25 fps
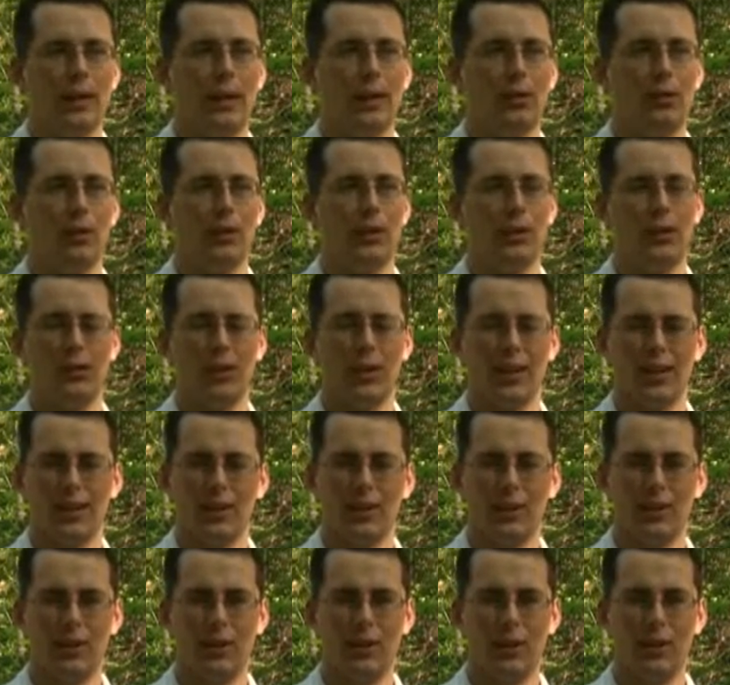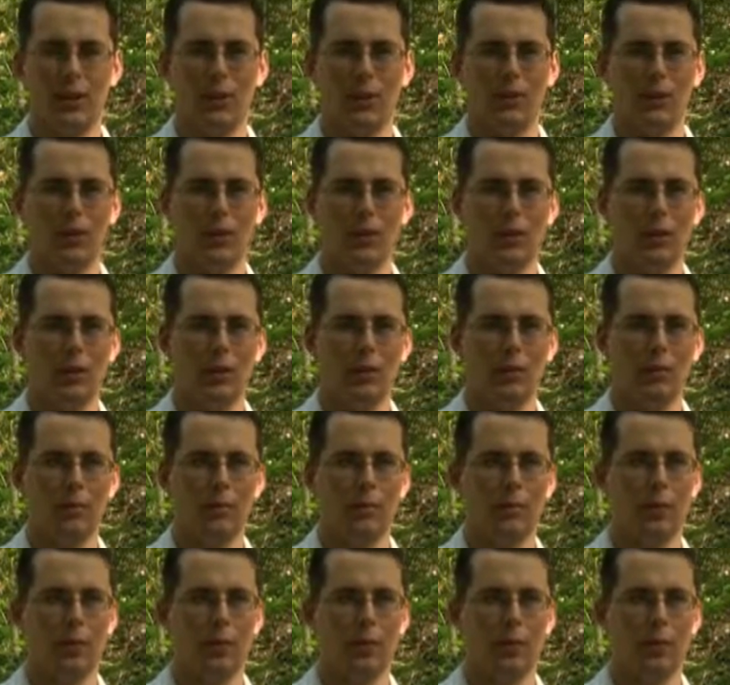not just because of the activities I was doing,